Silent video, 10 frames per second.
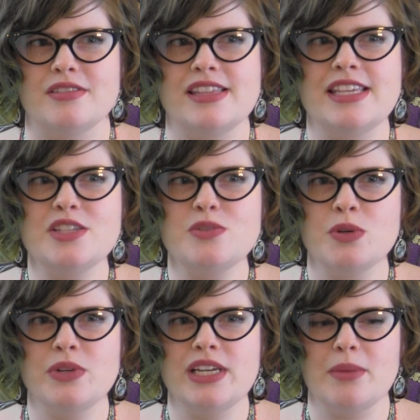this
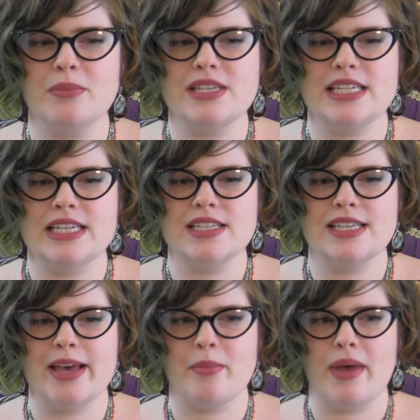reread, I'm listening to
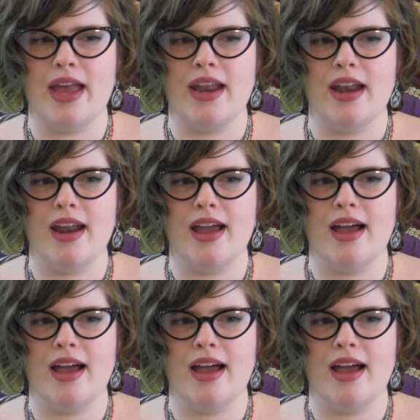them, and